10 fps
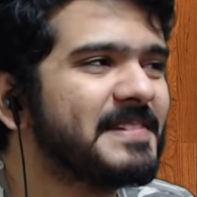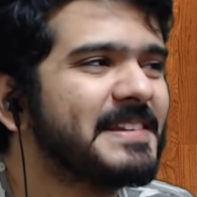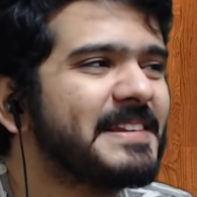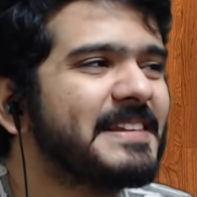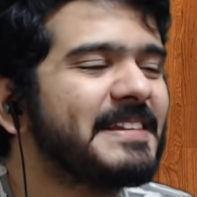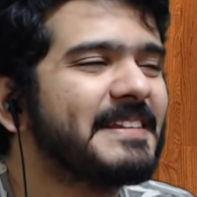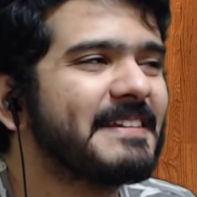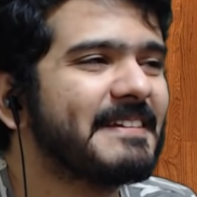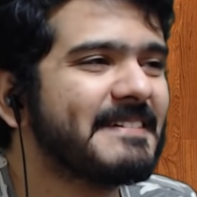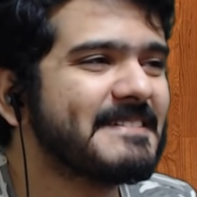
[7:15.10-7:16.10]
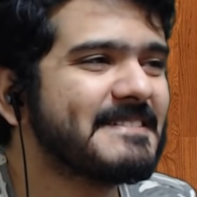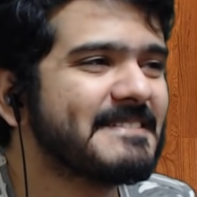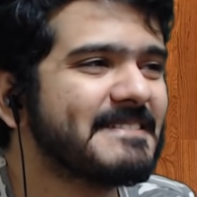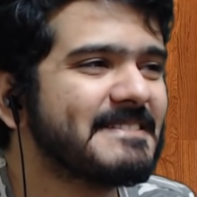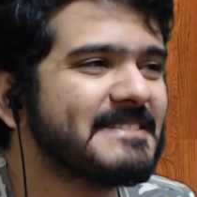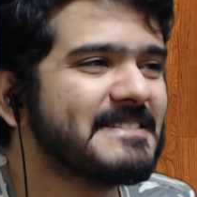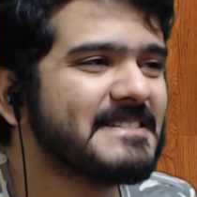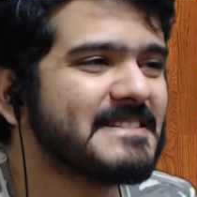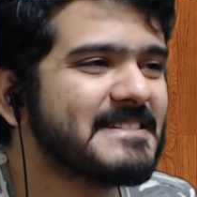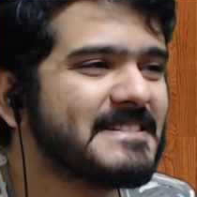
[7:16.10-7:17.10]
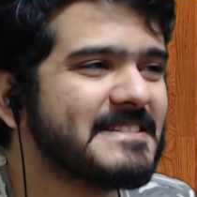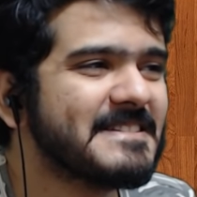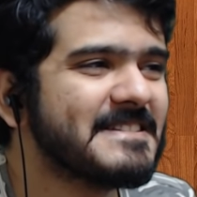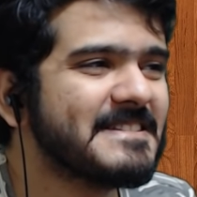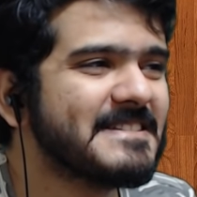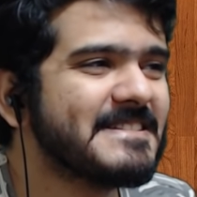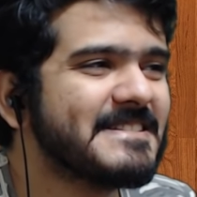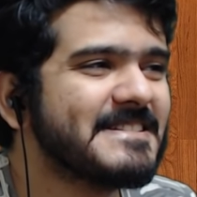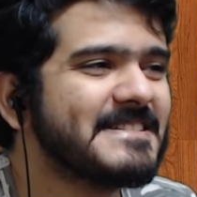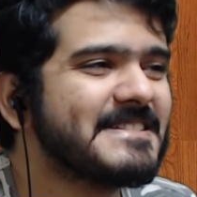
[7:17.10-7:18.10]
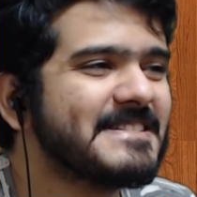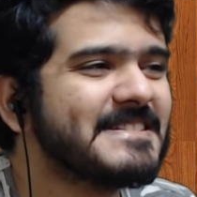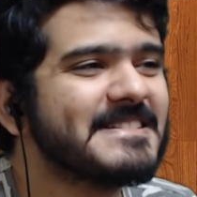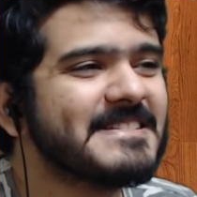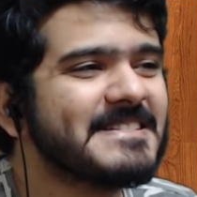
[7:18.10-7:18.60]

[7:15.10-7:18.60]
No words are spoken by the person on screen.